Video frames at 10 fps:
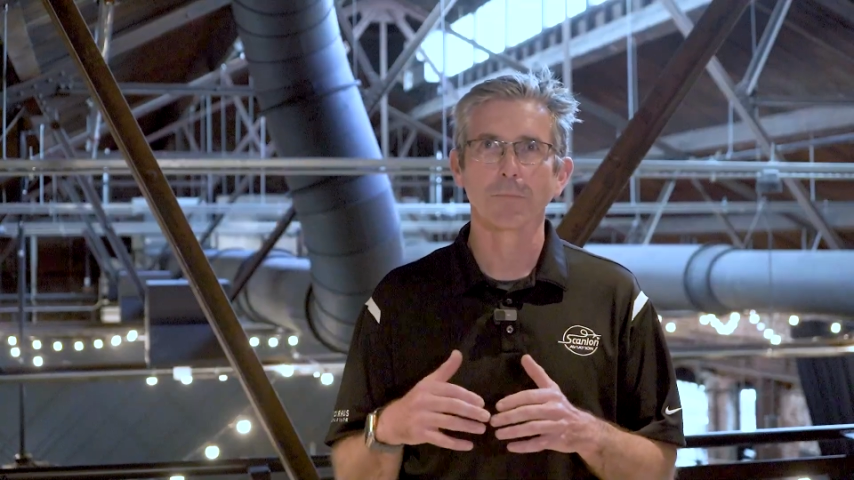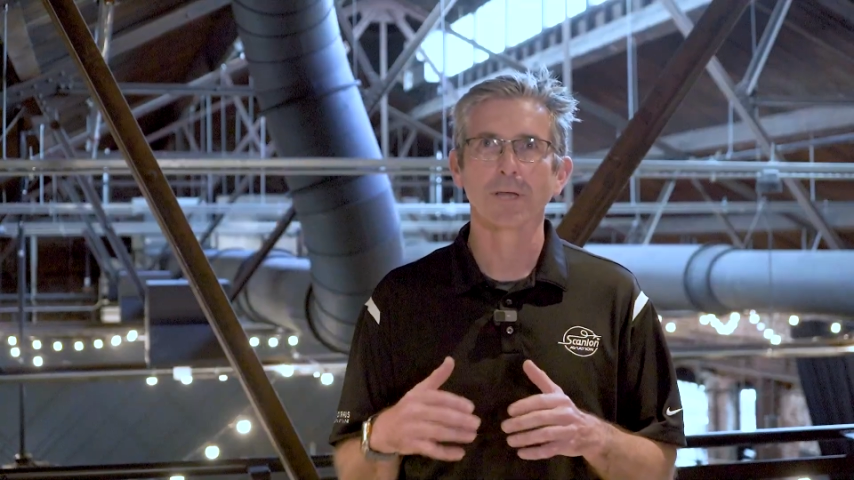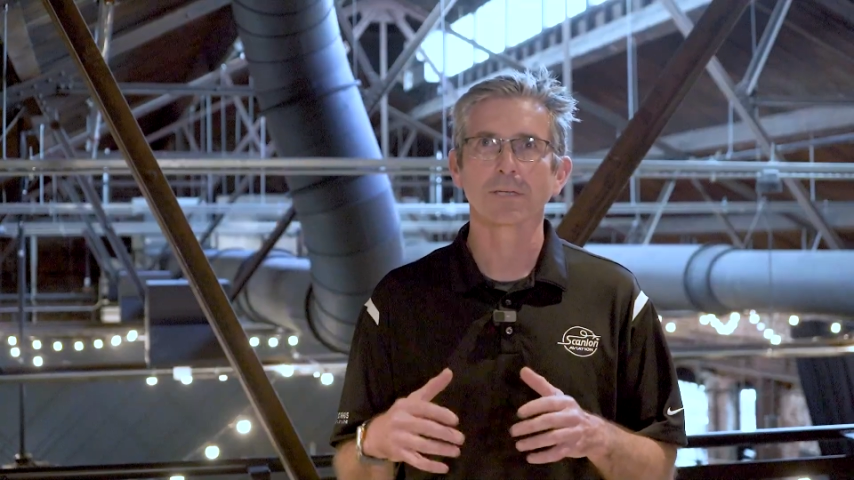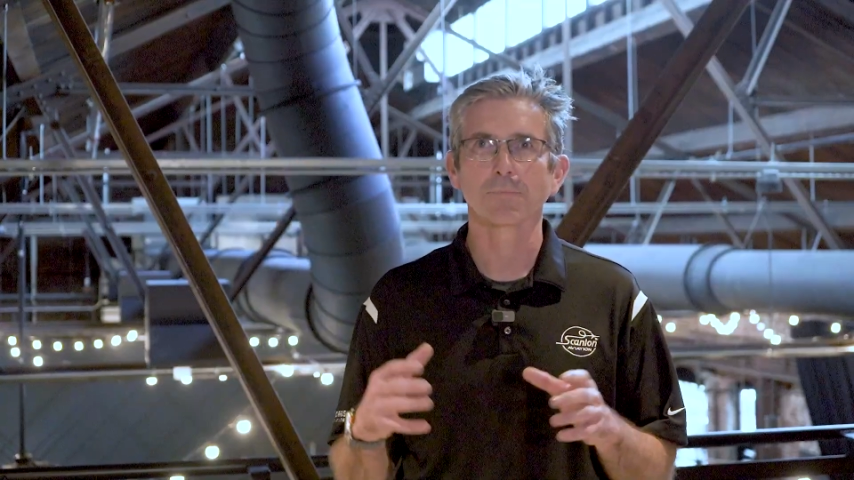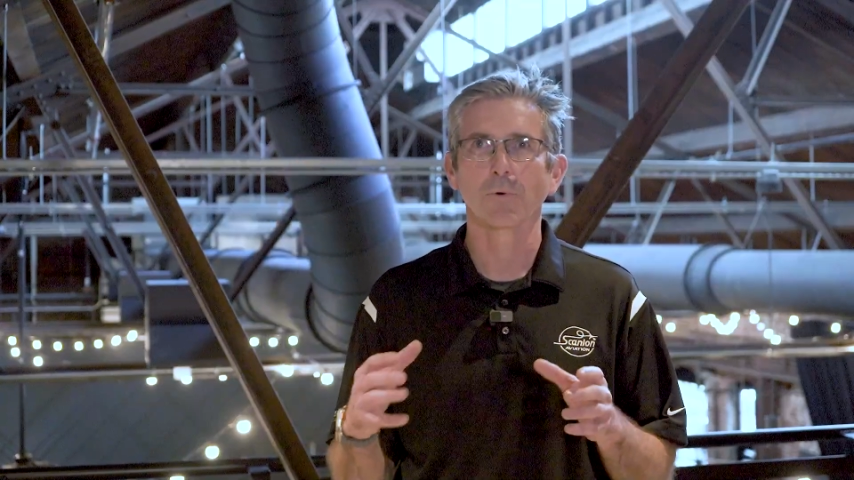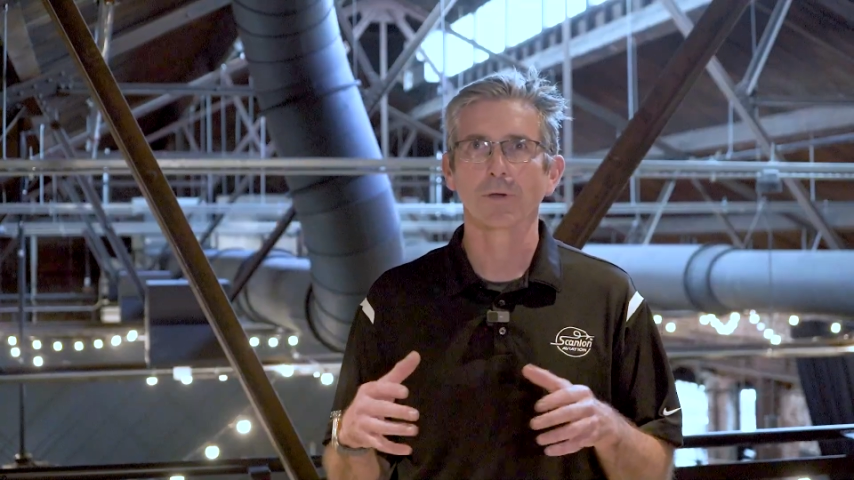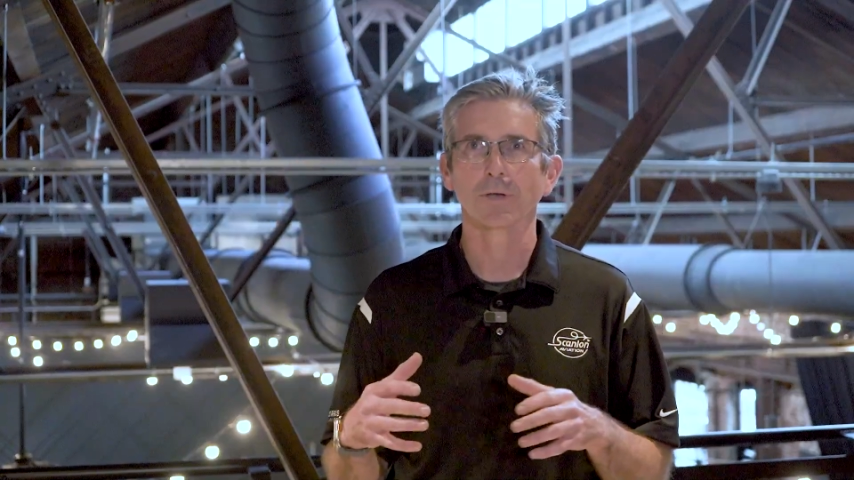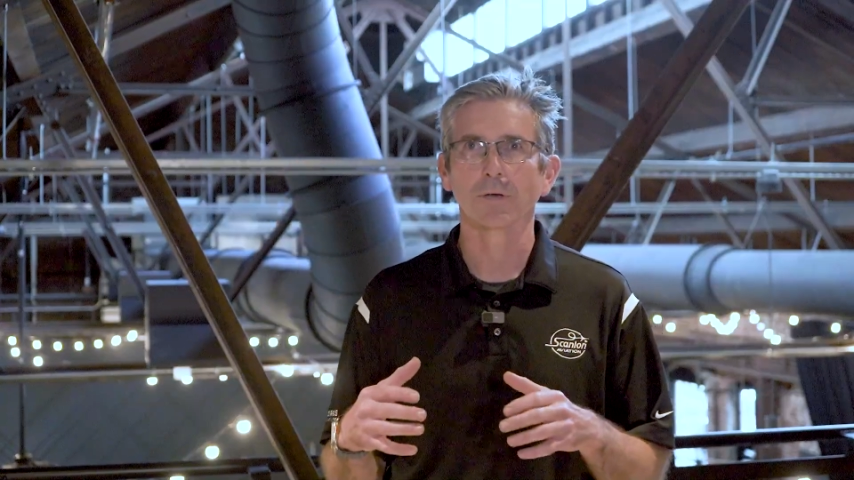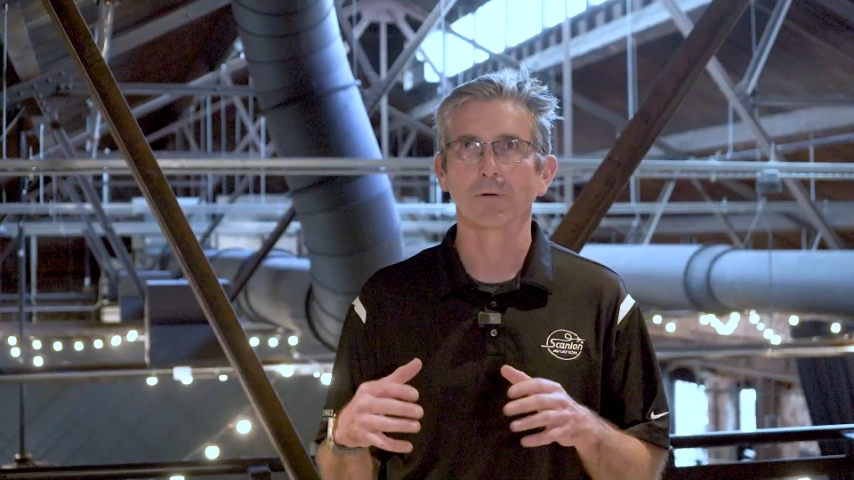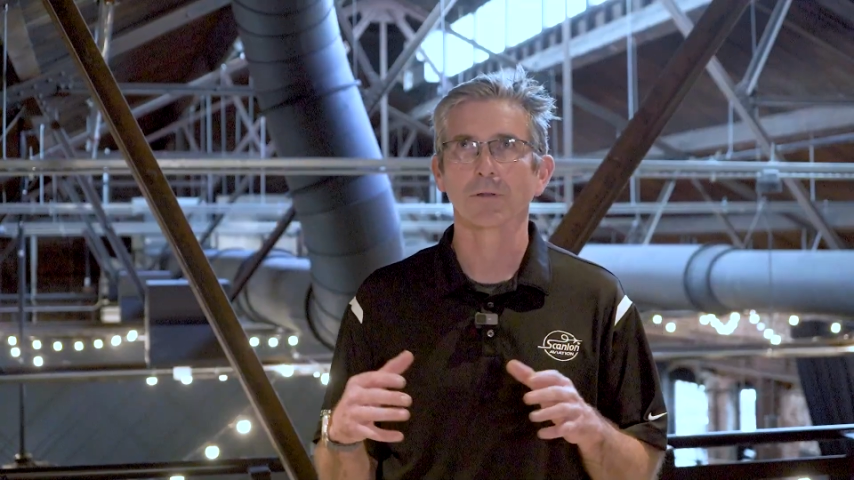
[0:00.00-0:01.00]
biggest
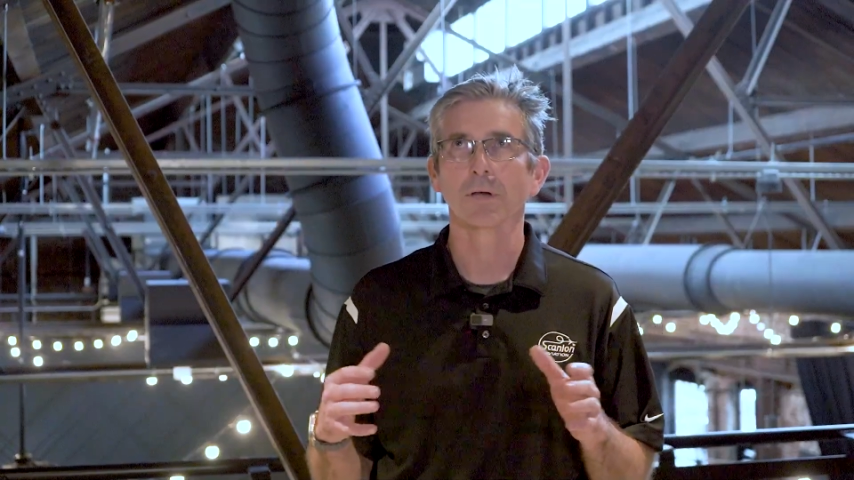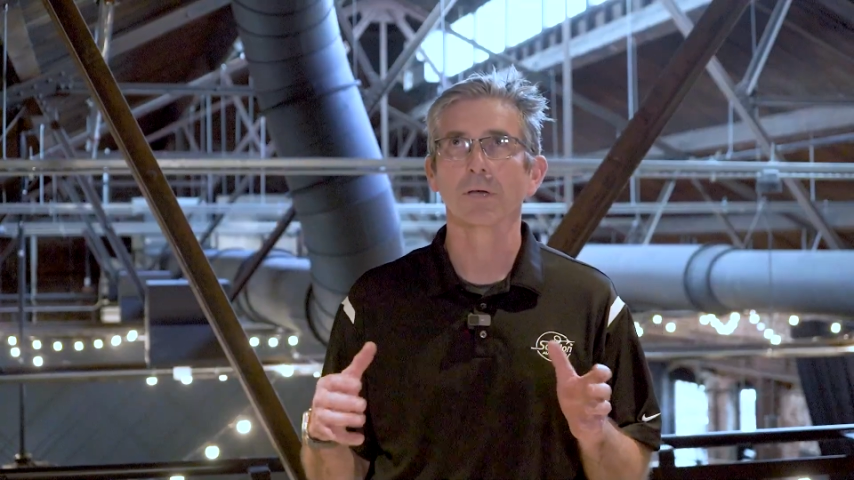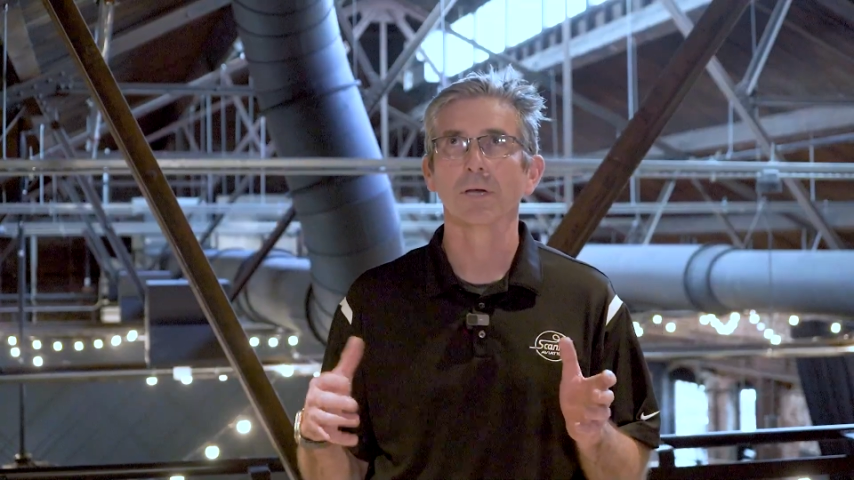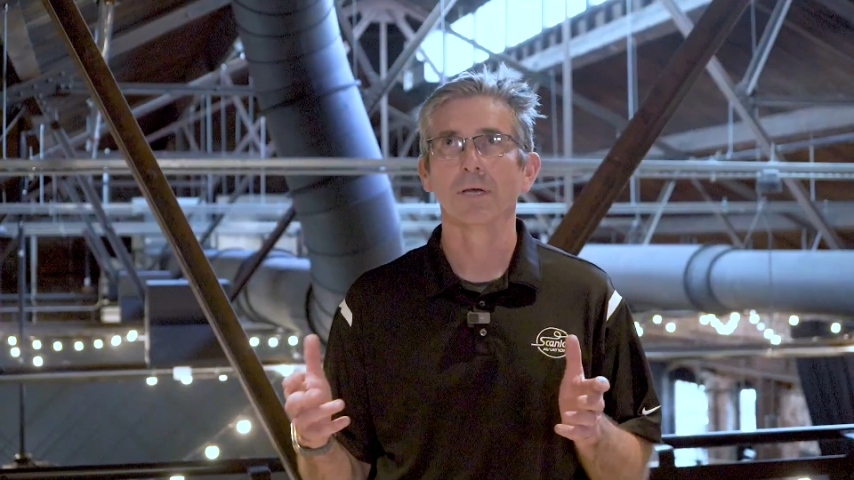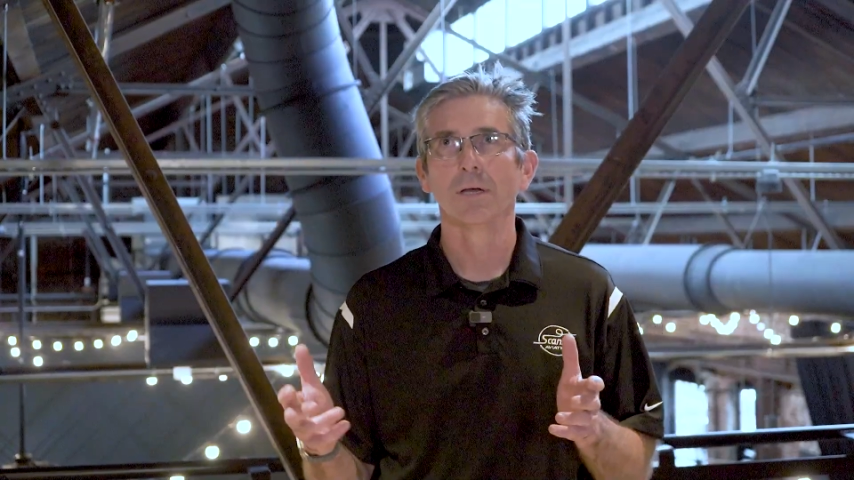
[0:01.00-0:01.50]
point or the